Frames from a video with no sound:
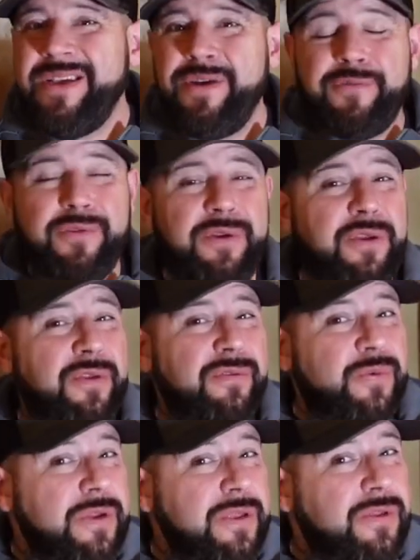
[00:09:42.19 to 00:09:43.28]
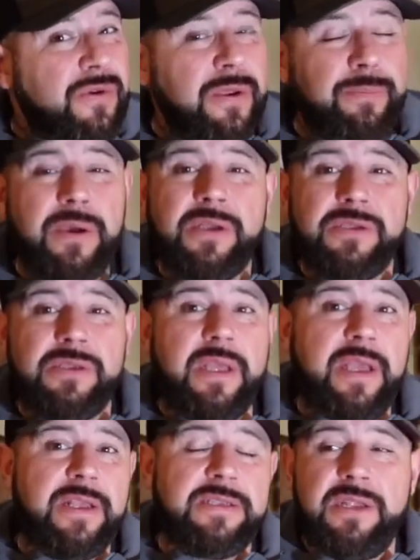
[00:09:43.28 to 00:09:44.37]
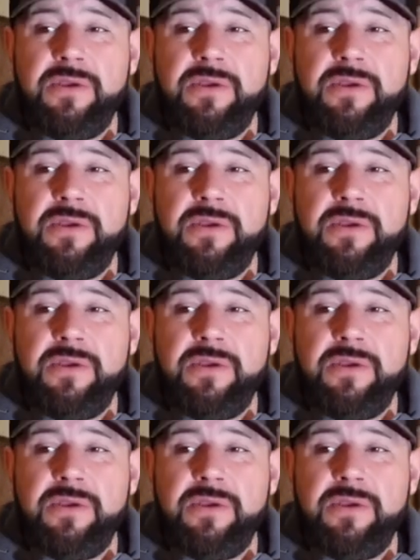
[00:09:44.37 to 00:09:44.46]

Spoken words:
For another 20, 30 bucks. Like I said,